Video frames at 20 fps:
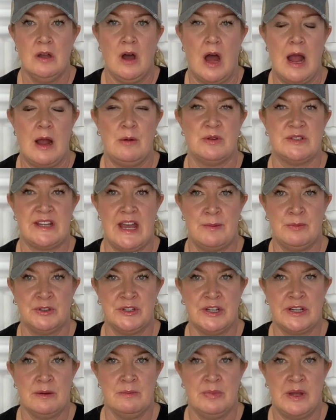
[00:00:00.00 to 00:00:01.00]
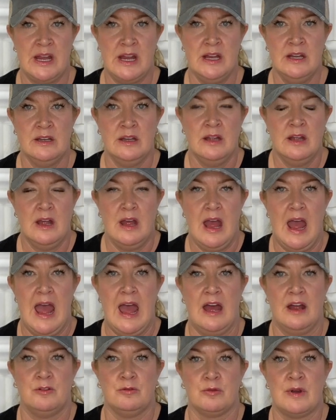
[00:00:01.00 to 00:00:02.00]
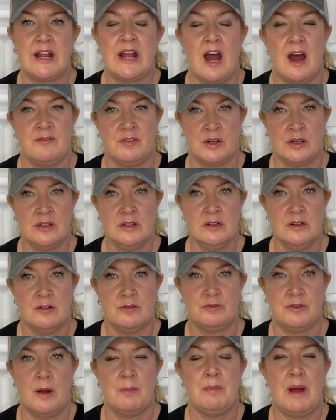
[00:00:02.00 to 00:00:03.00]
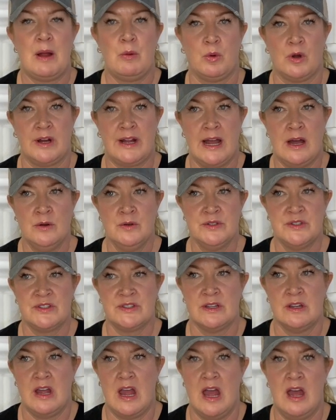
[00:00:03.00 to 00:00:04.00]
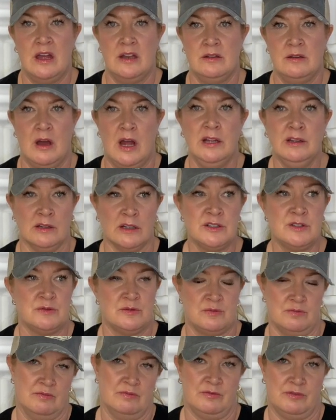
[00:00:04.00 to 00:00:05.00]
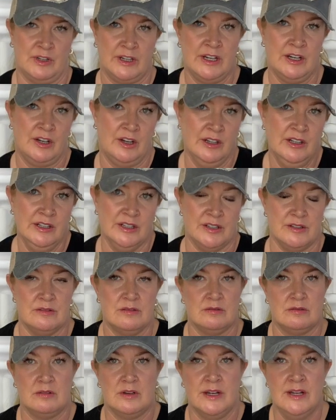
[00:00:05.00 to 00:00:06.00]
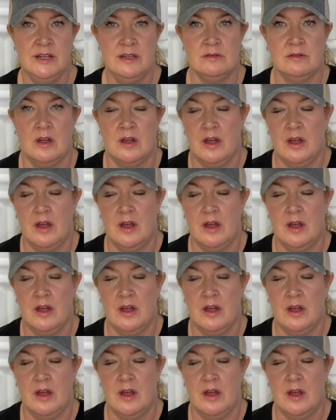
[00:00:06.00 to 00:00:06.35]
I was able to compete and recover from my workouts, and I looked freaking good, right?